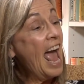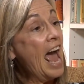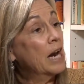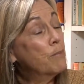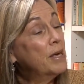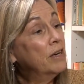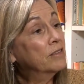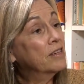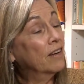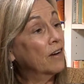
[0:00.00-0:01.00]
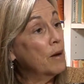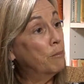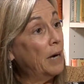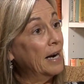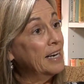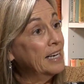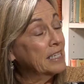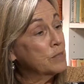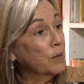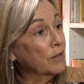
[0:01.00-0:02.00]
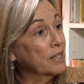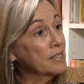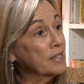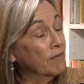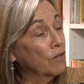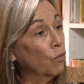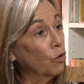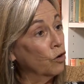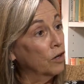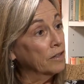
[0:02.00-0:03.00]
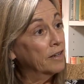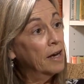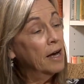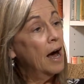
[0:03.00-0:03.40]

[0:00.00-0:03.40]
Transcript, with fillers: and appeal to their embodied experience of the world.